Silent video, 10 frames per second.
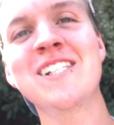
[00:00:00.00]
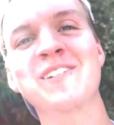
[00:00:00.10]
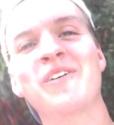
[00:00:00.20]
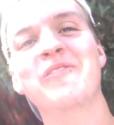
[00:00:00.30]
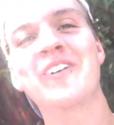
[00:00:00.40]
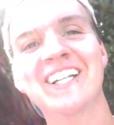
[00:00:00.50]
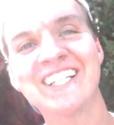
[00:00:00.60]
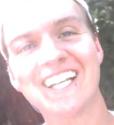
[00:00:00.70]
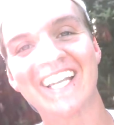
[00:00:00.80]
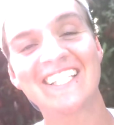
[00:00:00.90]
What's up, everybody?
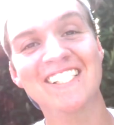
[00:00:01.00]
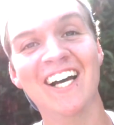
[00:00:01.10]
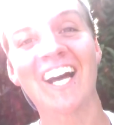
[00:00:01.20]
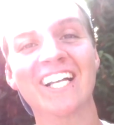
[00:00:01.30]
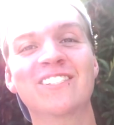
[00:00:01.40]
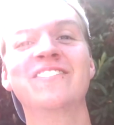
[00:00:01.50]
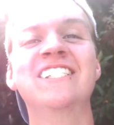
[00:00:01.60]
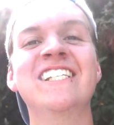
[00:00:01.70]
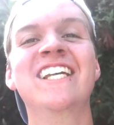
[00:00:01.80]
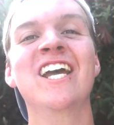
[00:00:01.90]
It's
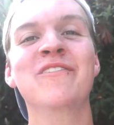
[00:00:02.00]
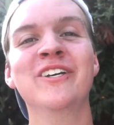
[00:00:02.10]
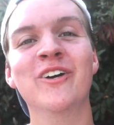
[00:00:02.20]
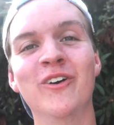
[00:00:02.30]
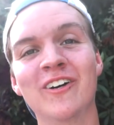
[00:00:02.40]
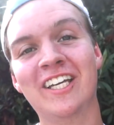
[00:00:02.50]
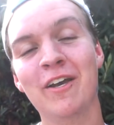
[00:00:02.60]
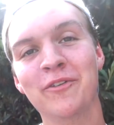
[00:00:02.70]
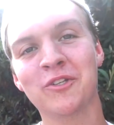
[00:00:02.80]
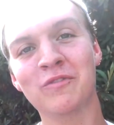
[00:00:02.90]
SVT Camy, or
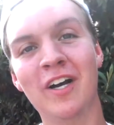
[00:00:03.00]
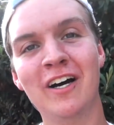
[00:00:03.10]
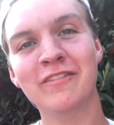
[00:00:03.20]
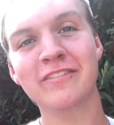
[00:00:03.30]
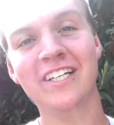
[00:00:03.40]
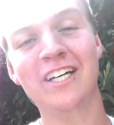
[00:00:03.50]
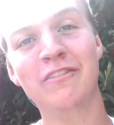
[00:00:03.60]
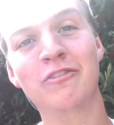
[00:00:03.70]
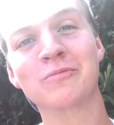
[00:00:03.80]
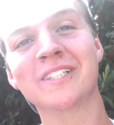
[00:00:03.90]
Camy 3
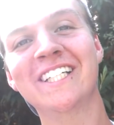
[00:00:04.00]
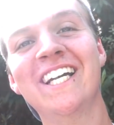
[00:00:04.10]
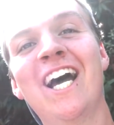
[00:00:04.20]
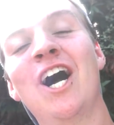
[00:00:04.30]
valve, formerly.